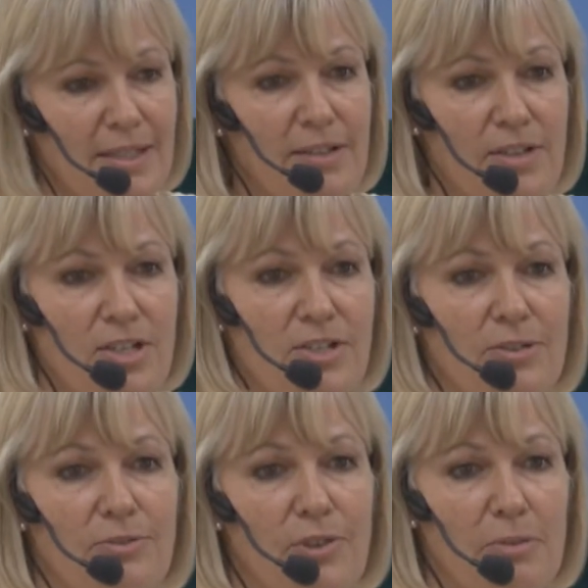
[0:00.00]

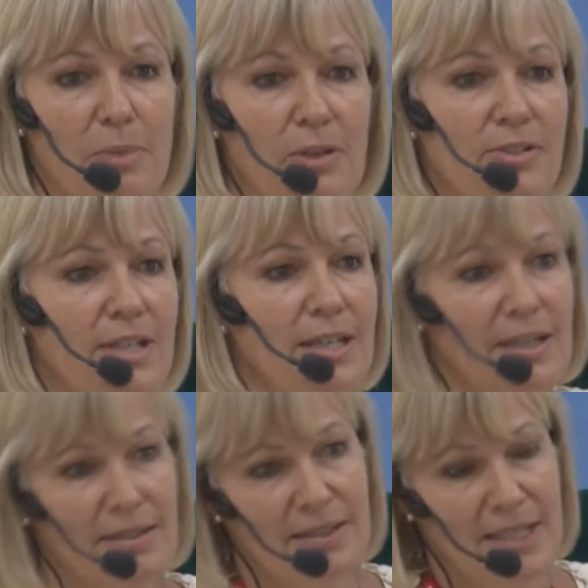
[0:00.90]
declaration on foreign policy,
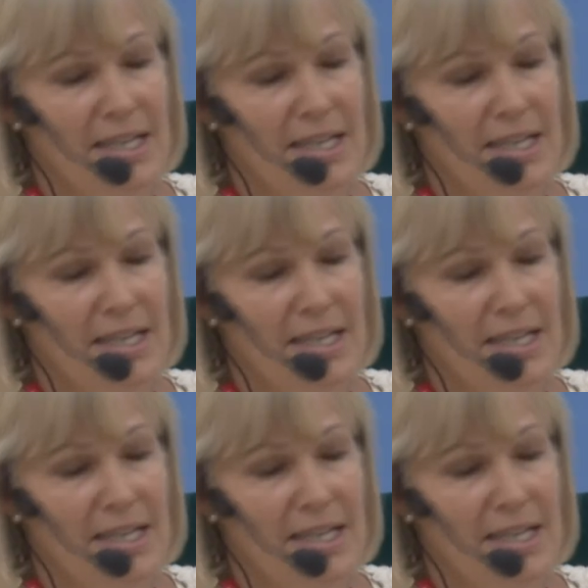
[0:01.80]
and